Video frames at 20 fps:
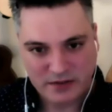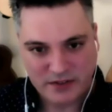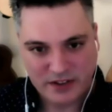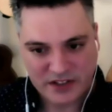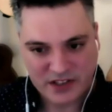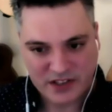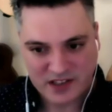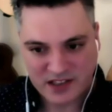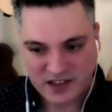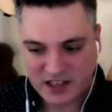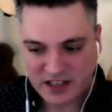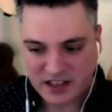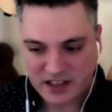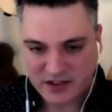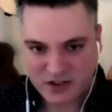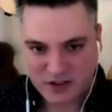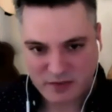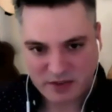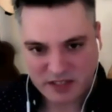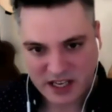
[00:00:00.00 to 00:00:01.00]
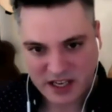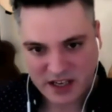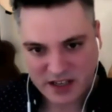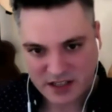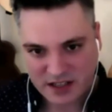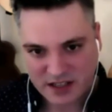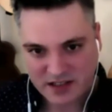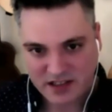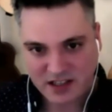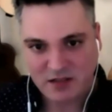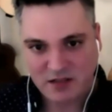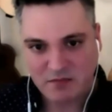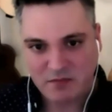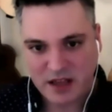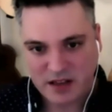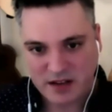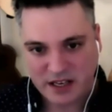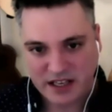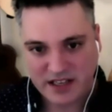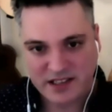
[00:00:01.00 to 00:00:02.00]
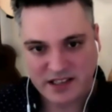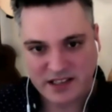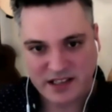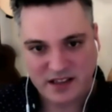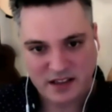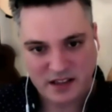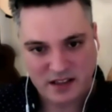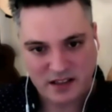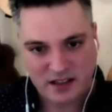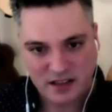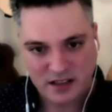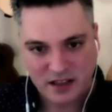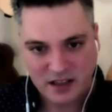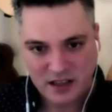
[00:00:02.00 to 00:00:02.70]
this? Is it the instrumentation? Is it the melody? Is it the,